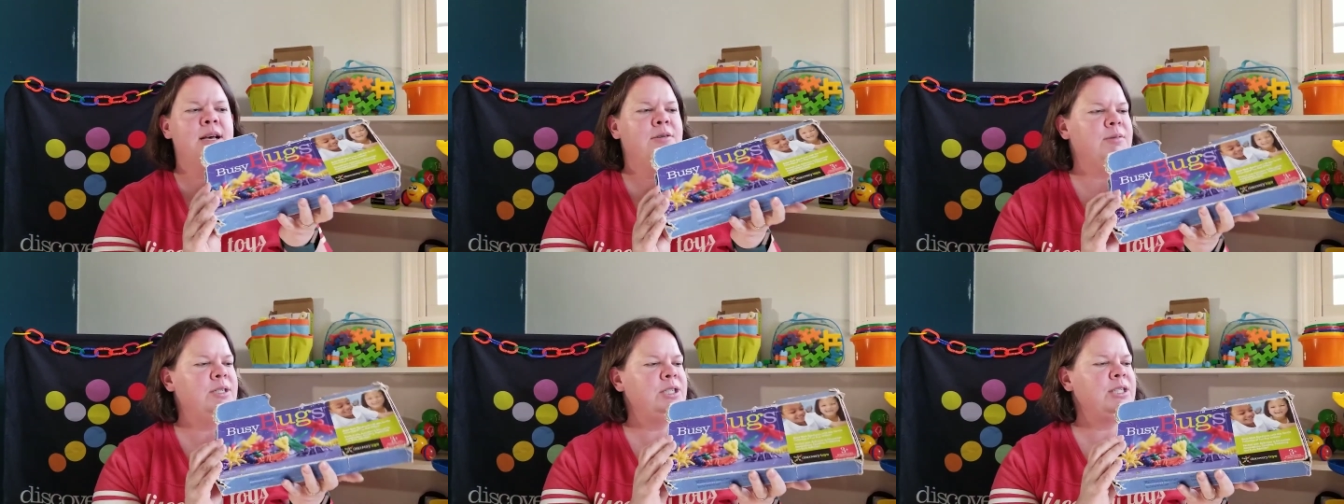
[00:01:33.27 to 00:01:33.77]

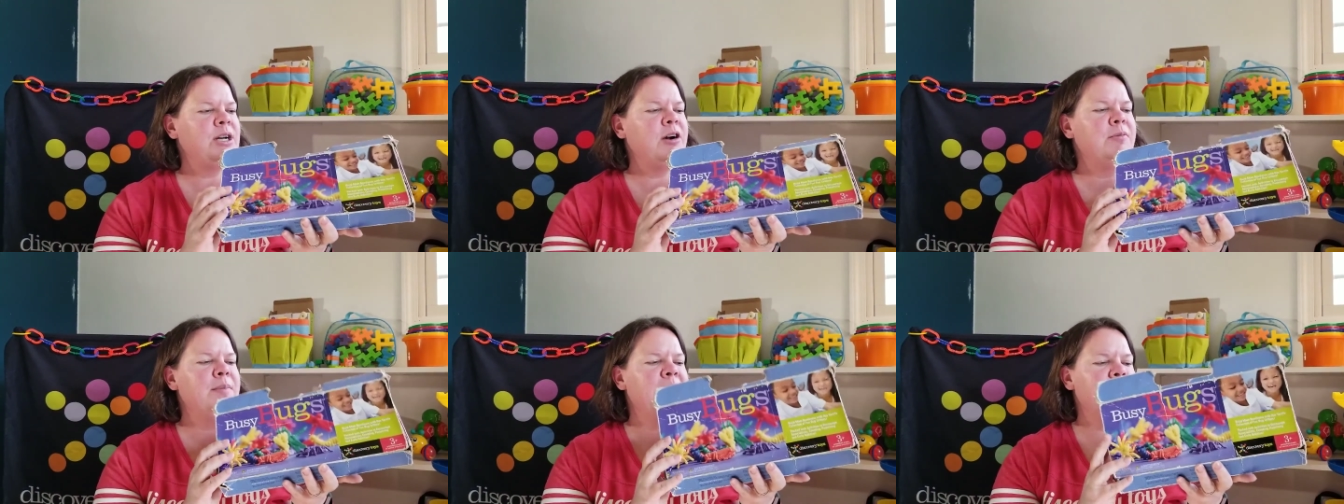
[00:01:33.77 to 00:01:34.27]
which is
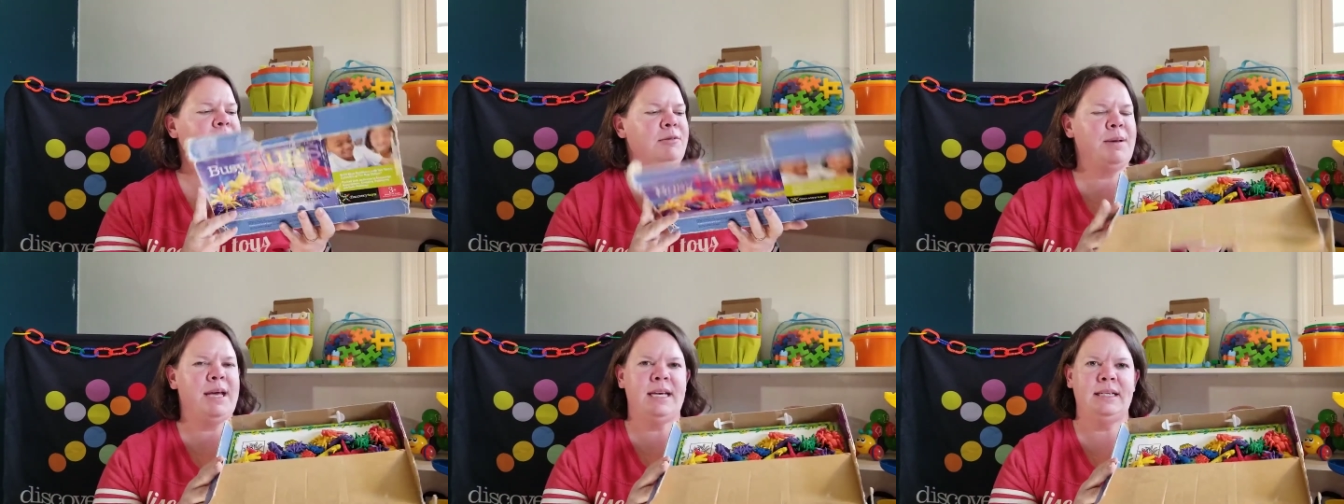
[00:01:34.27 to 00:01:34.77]
our
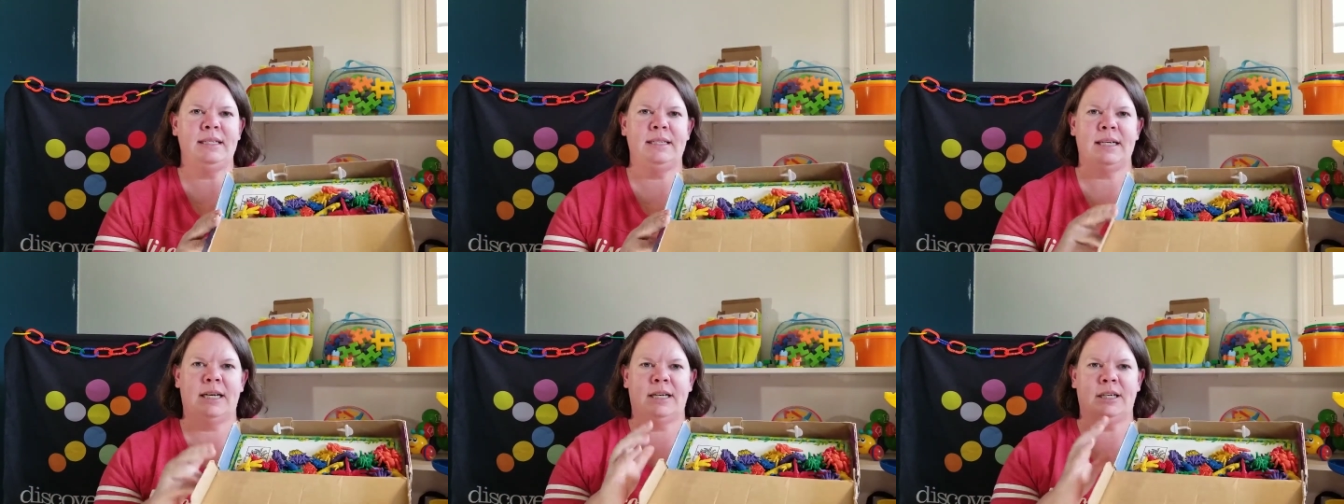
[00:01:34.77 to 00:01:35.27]
math-based
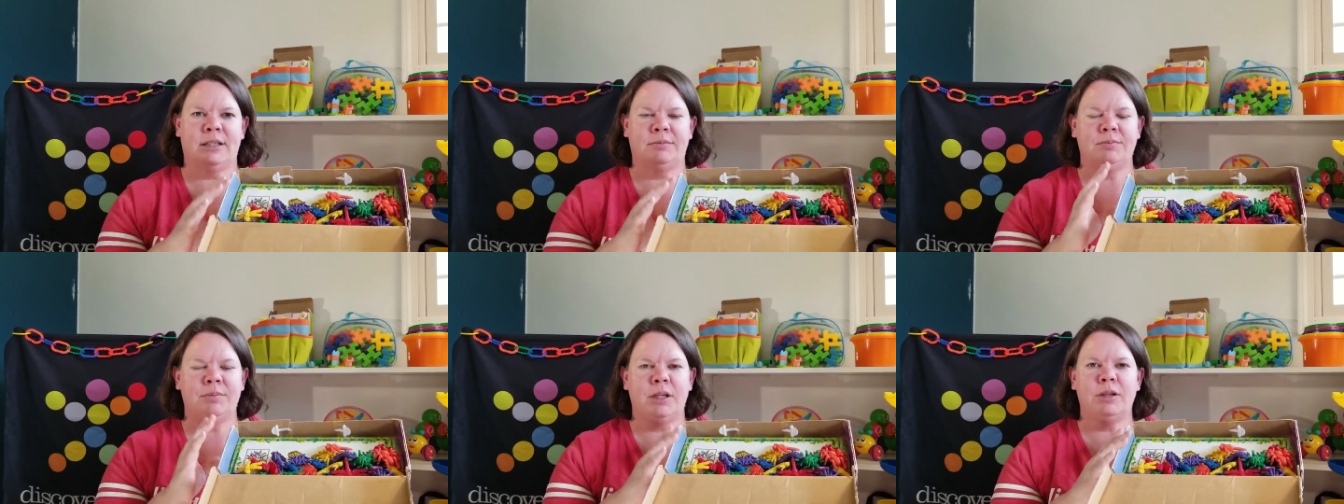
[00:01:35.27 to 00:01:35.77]

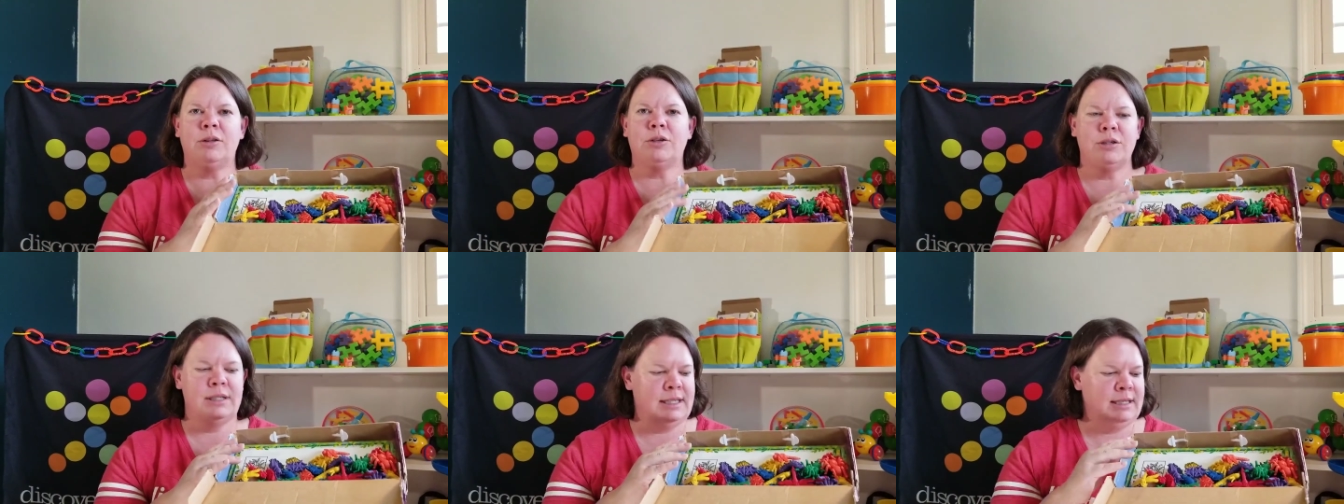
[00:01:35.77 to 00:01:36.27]

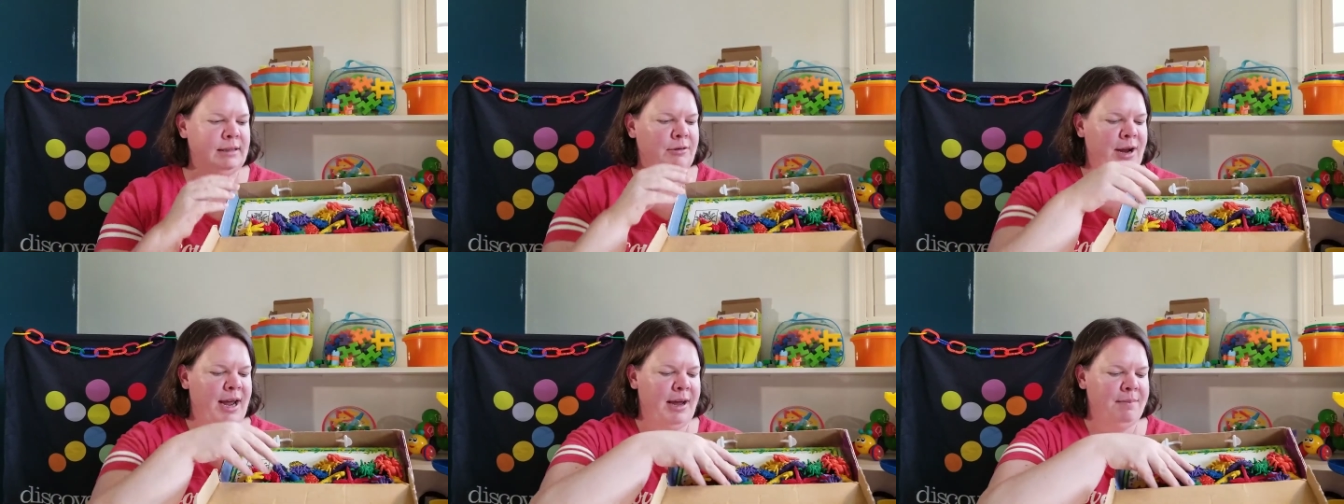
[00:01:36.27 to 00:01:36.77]
learning
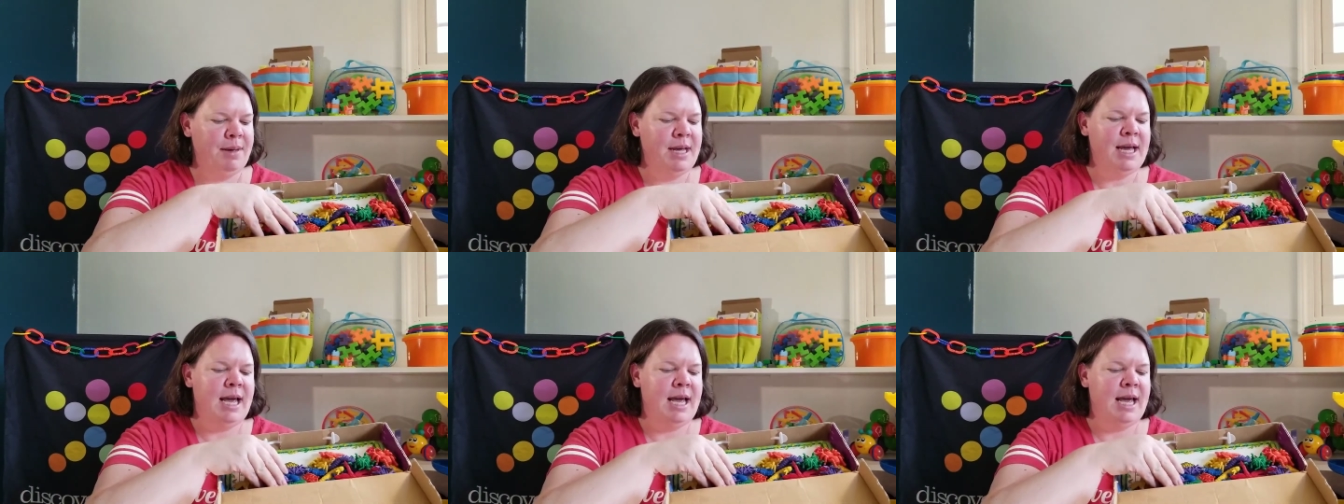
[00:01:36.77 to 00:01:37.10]
game.